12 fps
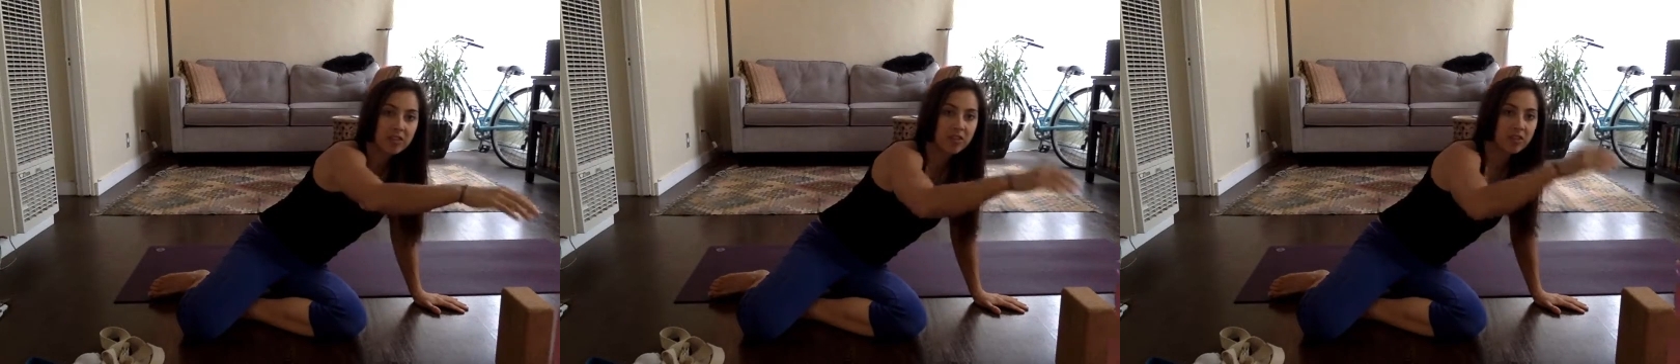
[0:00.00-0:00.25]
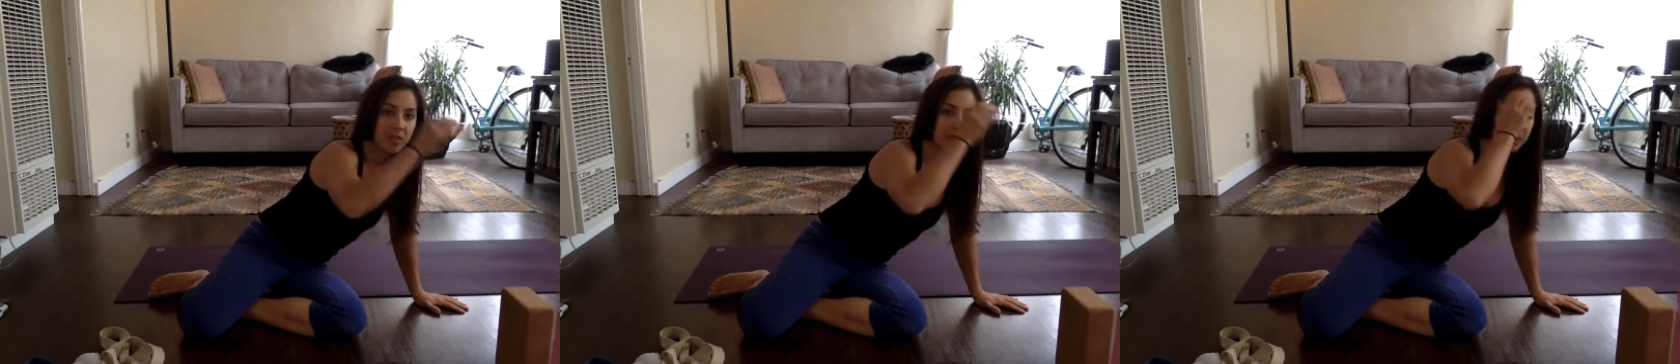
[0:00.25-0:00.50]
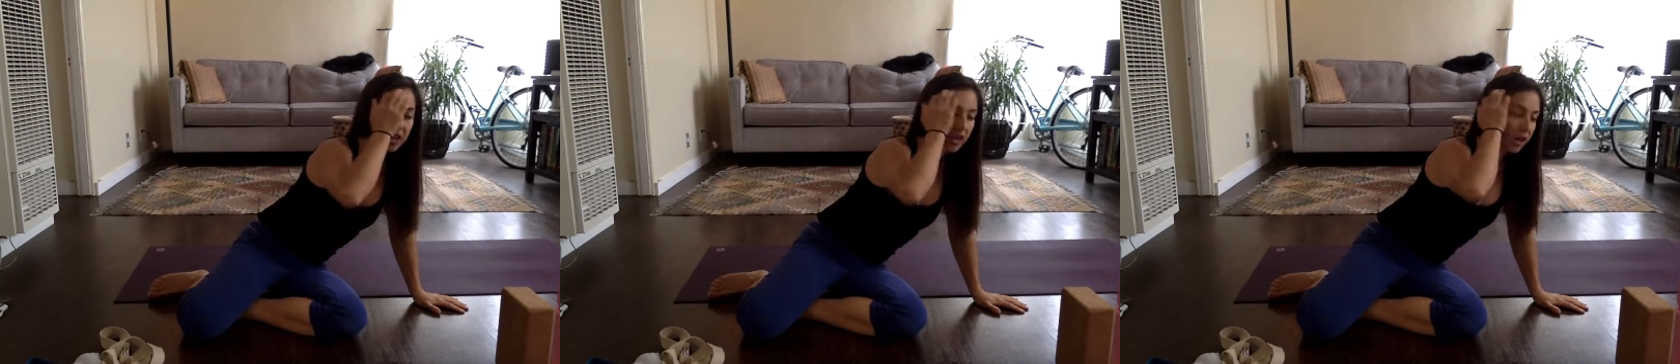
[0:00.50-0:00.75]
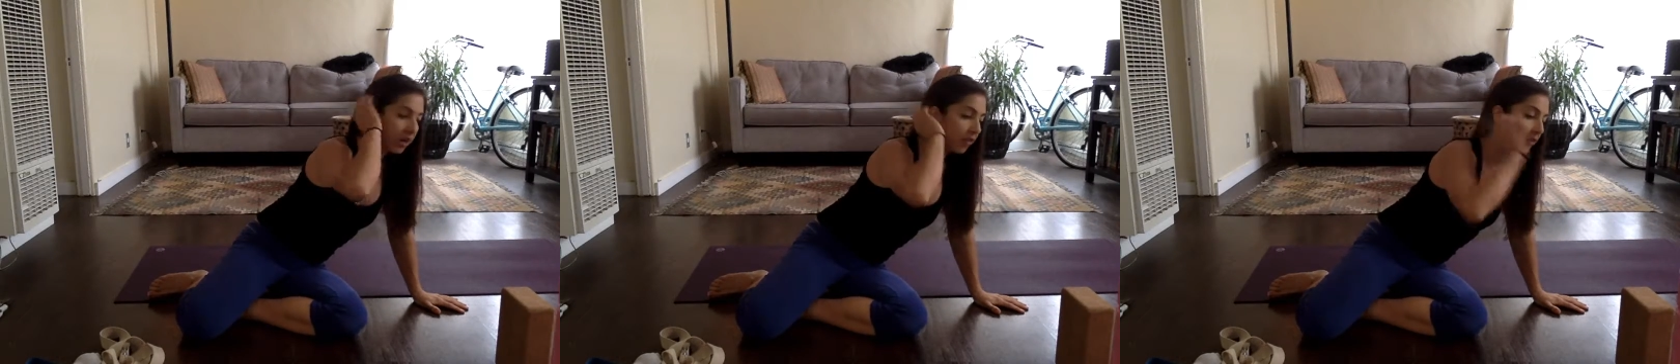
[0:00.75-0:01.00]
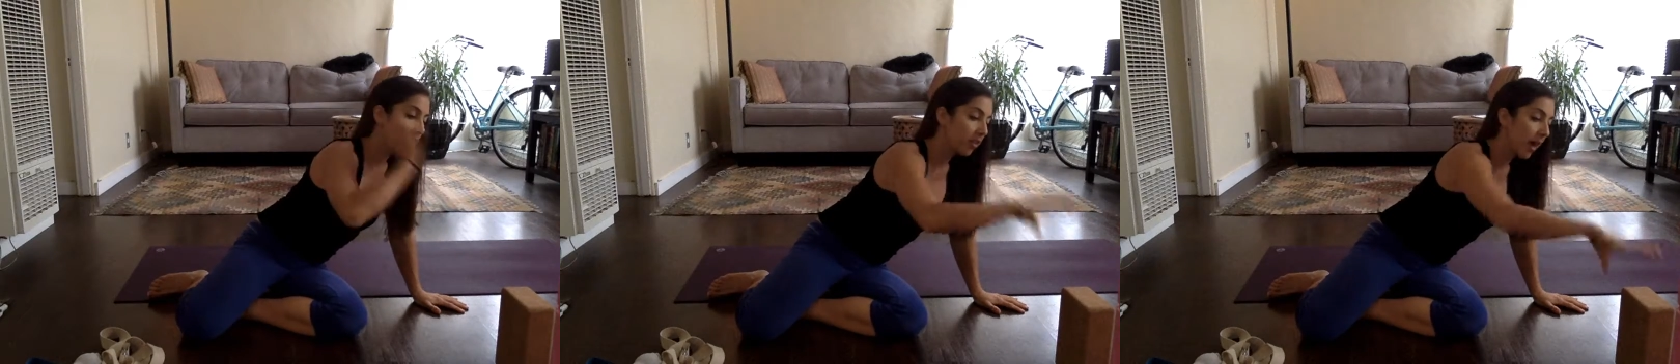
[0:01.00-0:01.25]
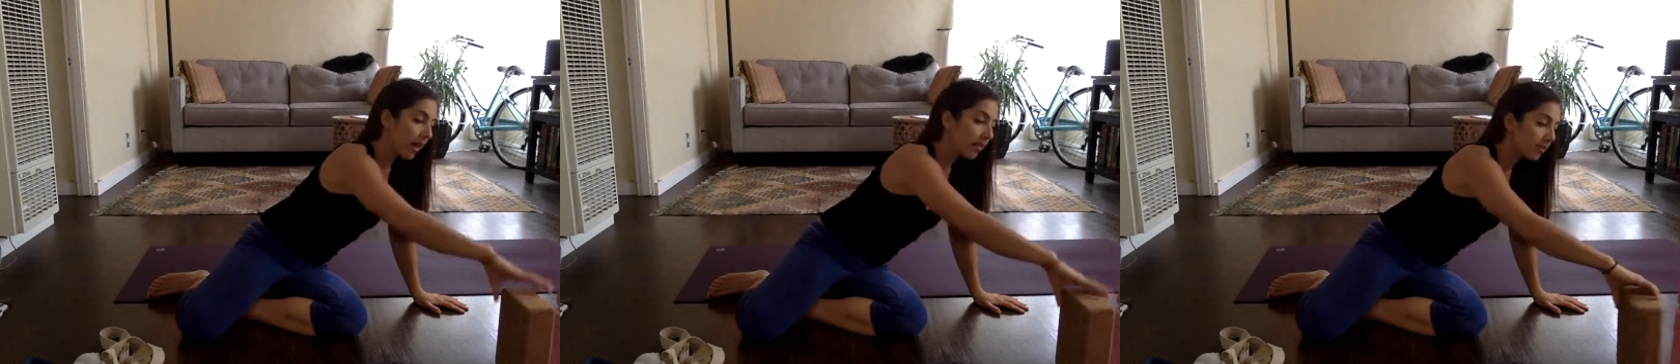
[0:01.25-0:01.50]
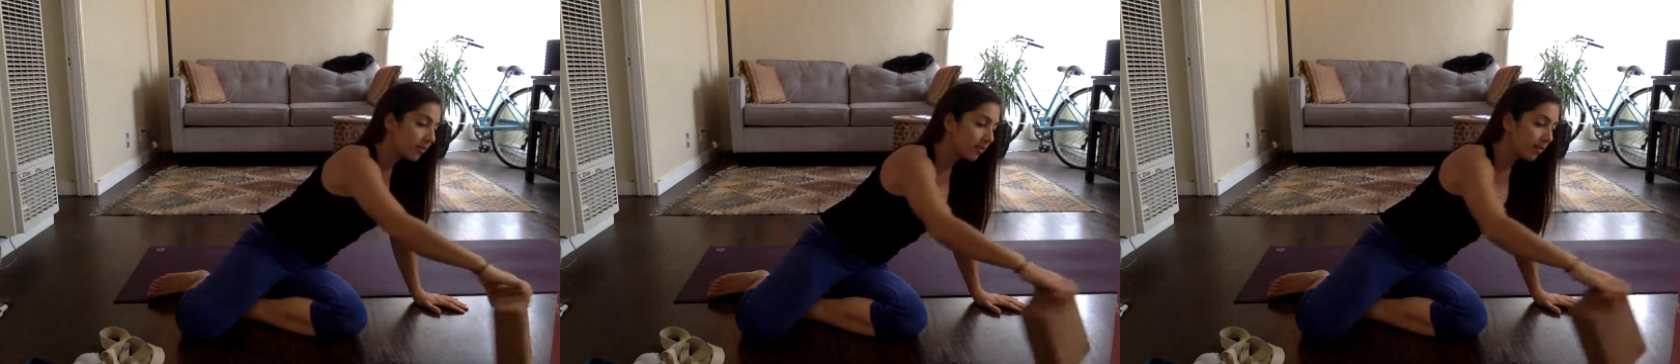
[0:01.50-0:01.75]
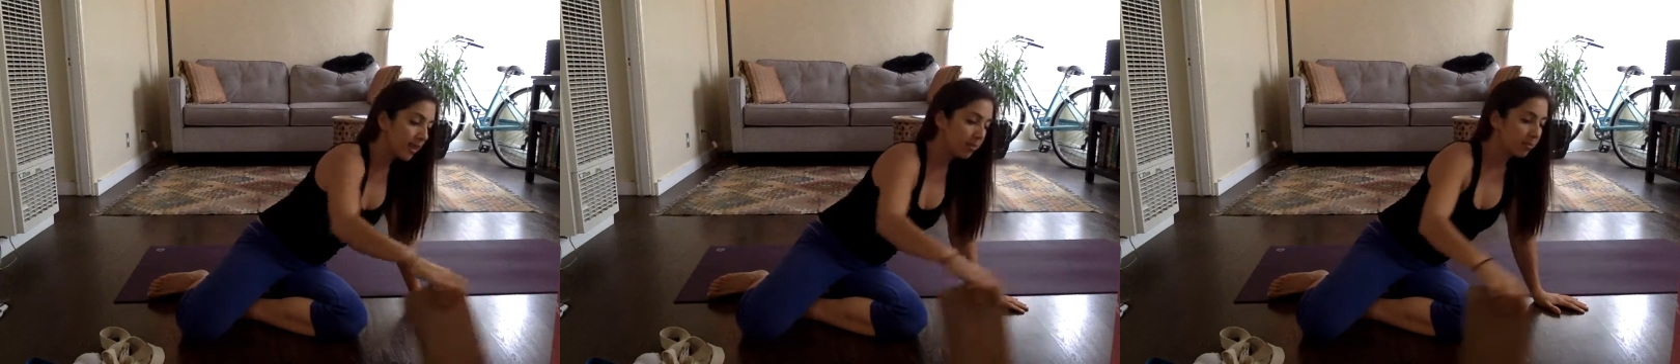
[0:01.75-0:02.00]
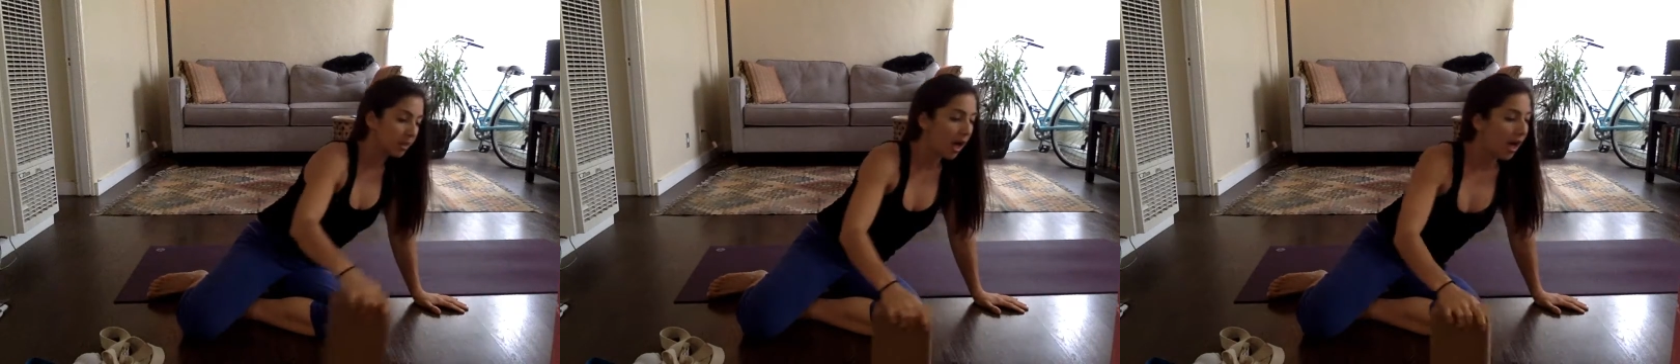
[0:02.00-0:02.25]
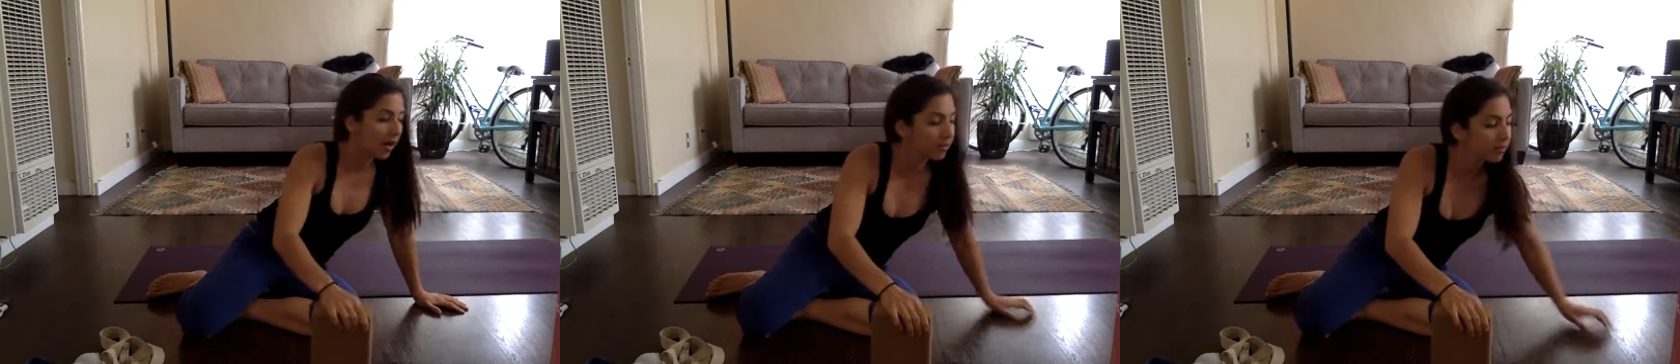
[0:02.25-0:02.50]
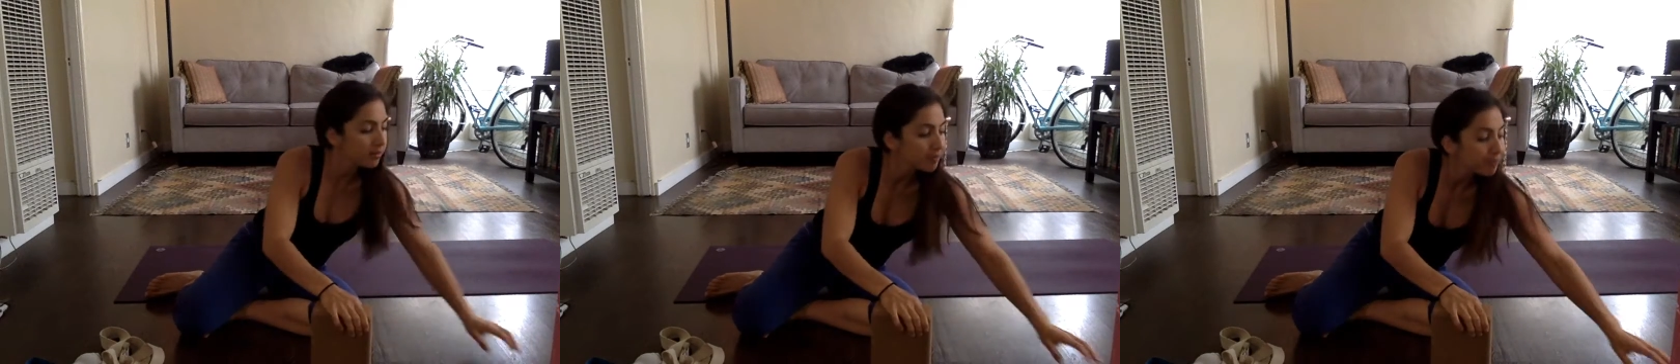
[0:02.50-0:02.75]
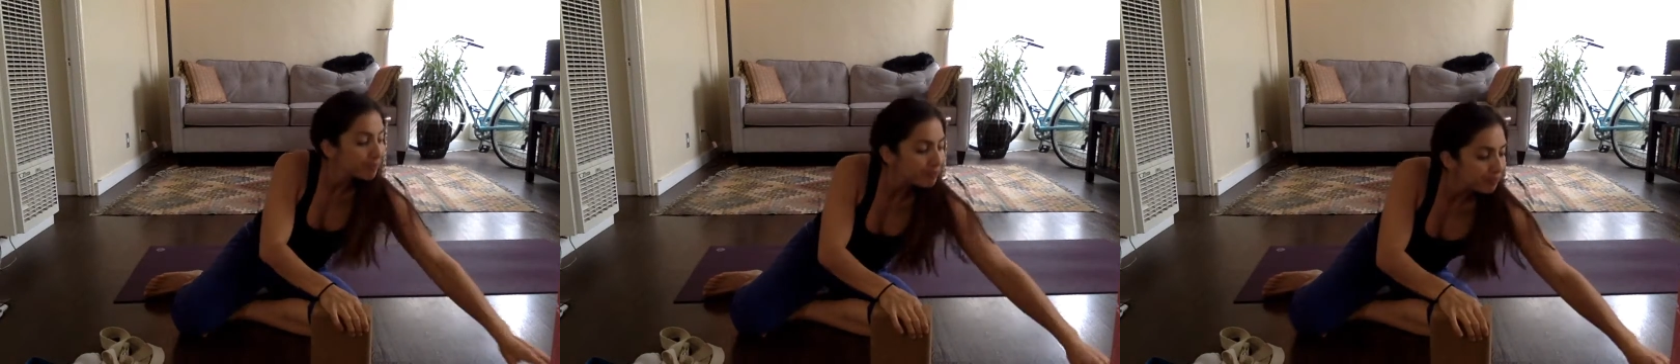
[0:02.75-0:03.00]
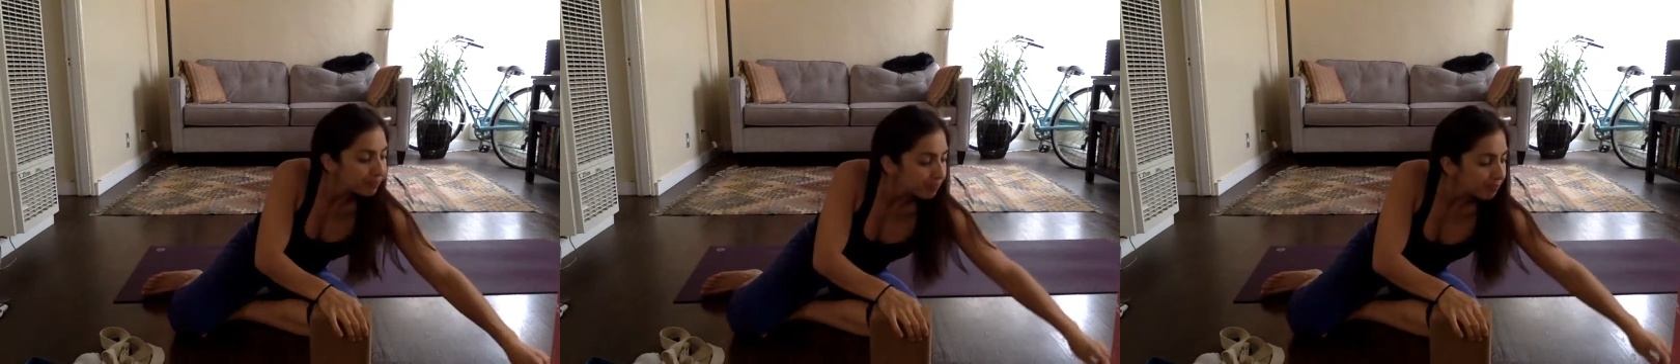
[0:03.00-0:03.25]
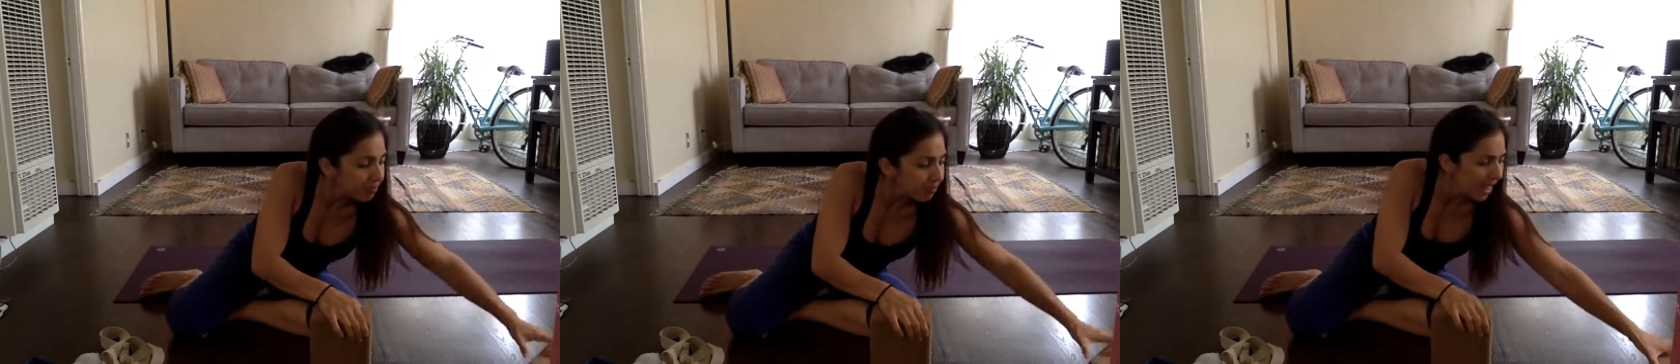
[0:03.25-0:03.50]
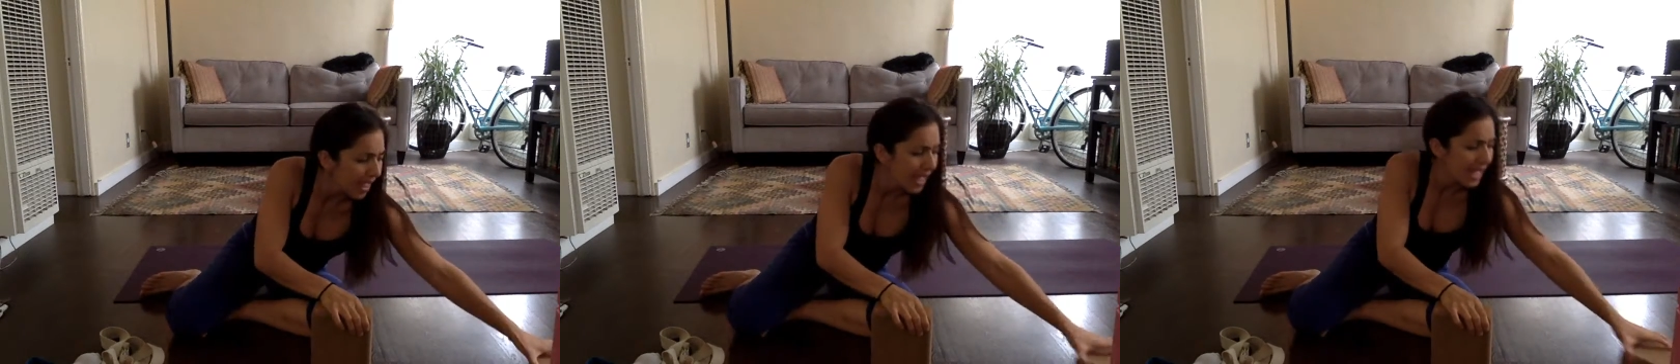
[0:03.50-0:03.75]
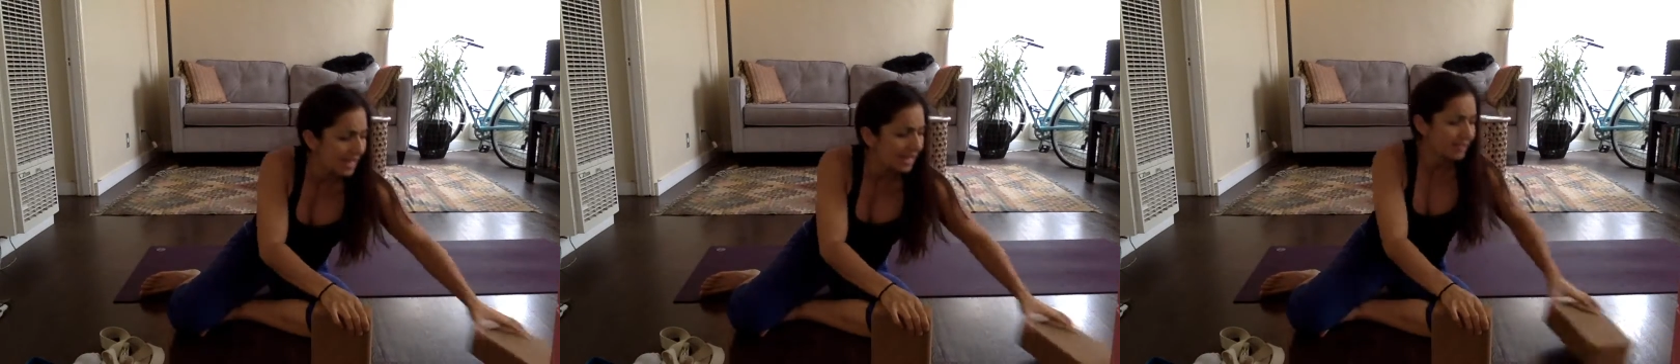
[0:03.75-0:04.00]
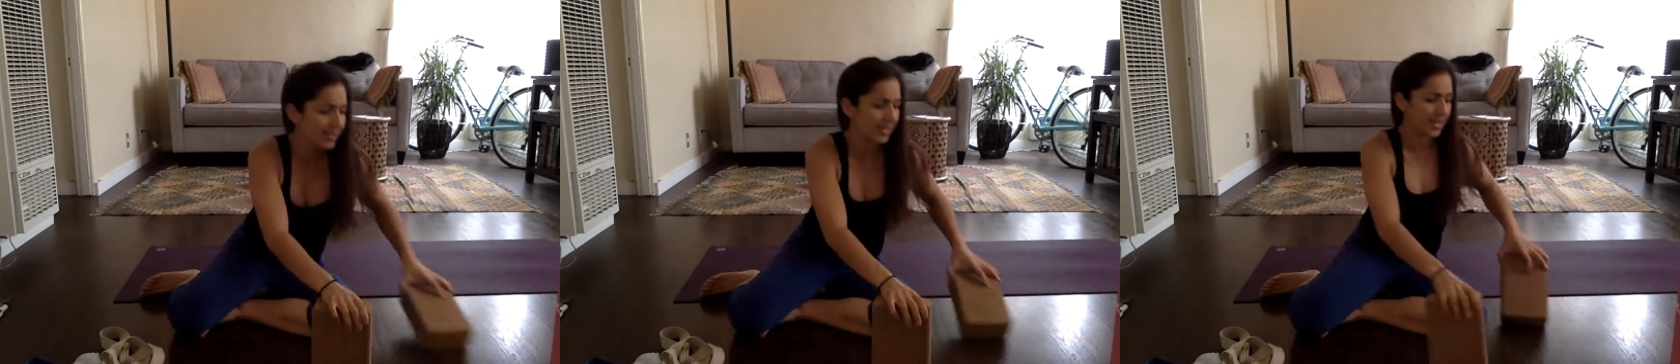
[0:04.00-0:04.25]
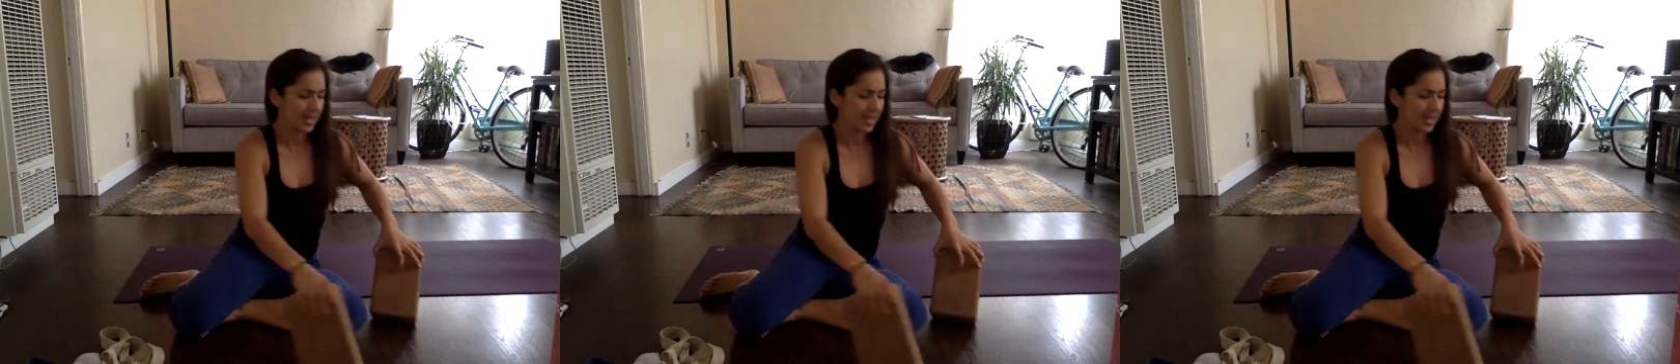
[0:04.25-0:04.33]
to do here for the lats is take blocks and